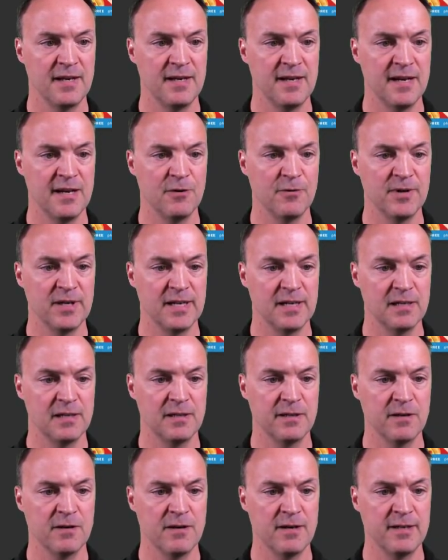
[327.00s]
and now when I
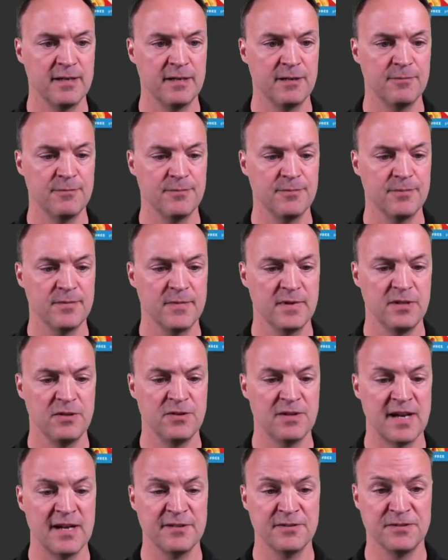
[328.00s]
click on it
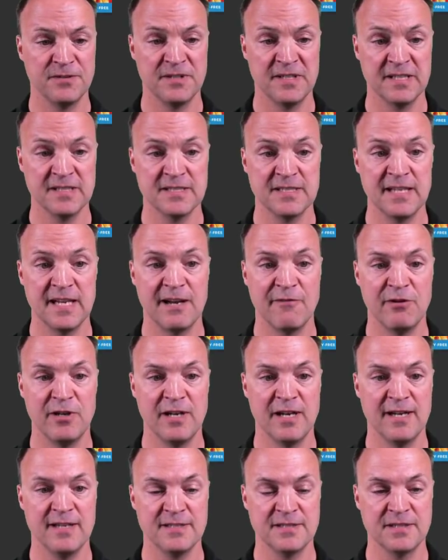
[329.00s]
you, I, you can see I have
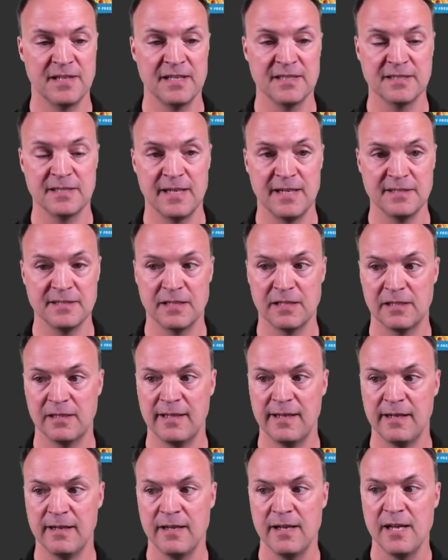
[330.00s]
a nice it's nice and
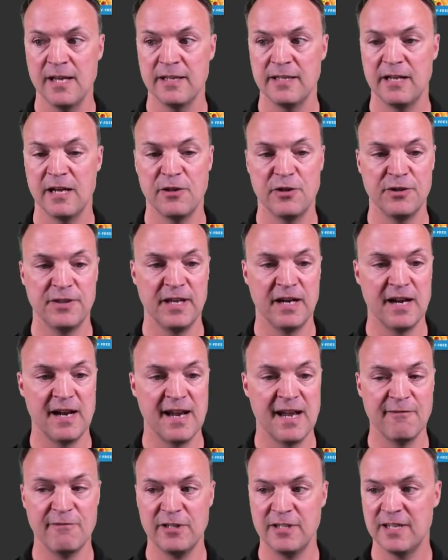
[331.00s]
clean the other thing
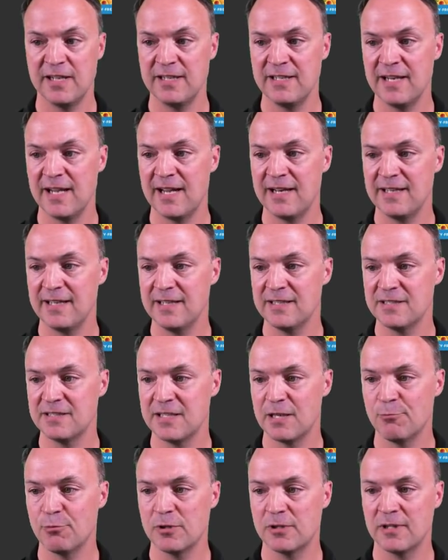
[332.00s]
I haven't done yet
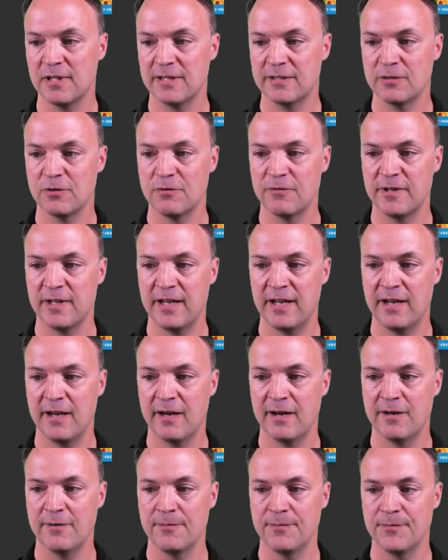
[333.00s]
is double clicked over
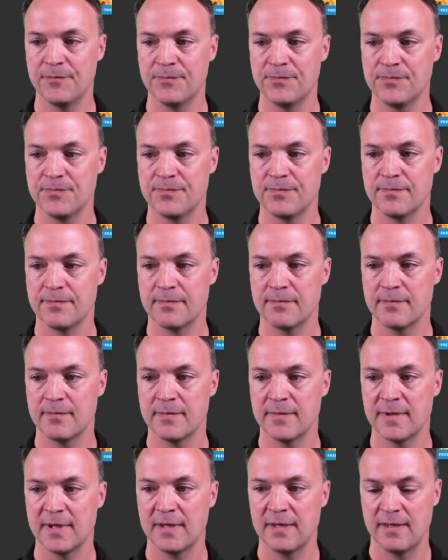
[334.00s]
here
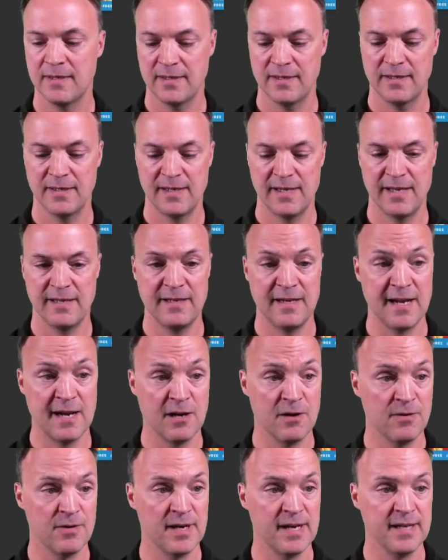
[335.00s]
and
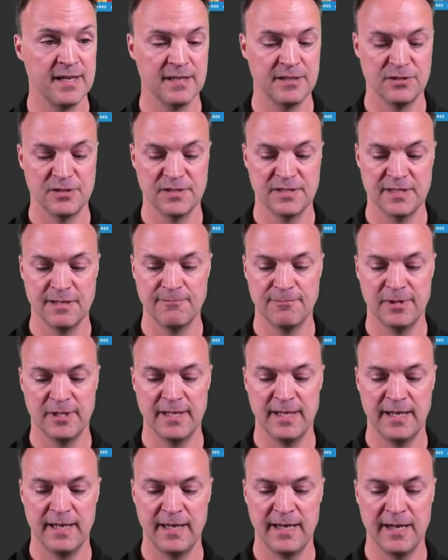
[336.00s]
now I can just
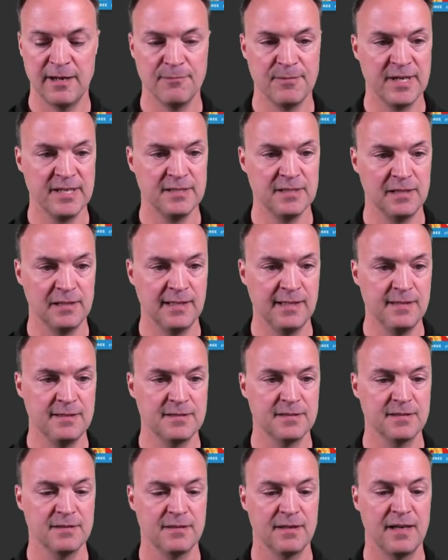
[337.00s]
simply hit my
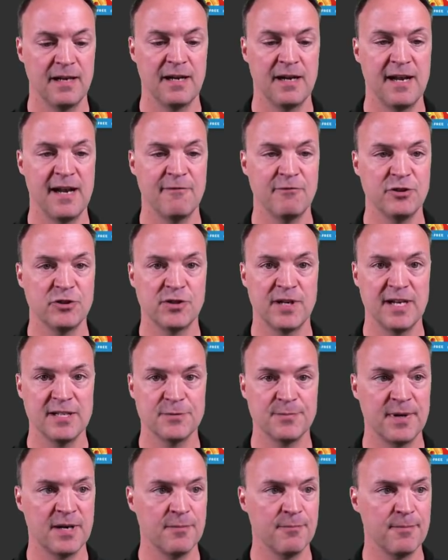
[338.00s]
delete and I have a
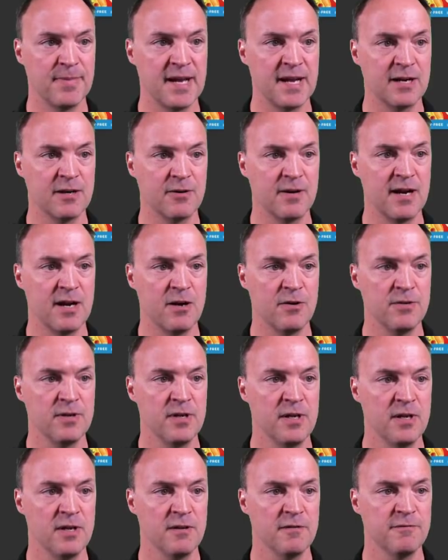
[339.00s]
transparent
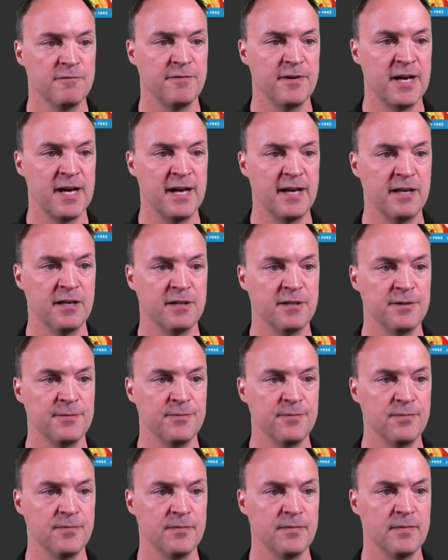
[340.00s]
background
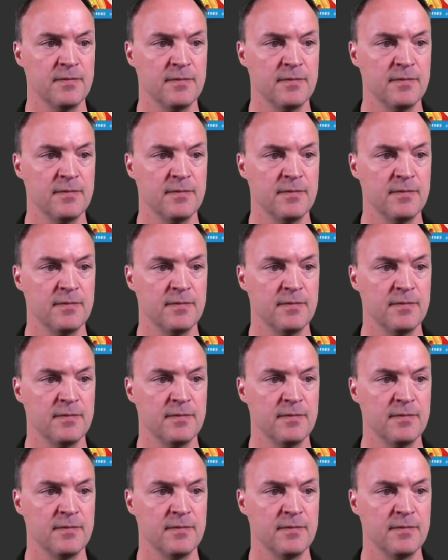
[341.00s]
file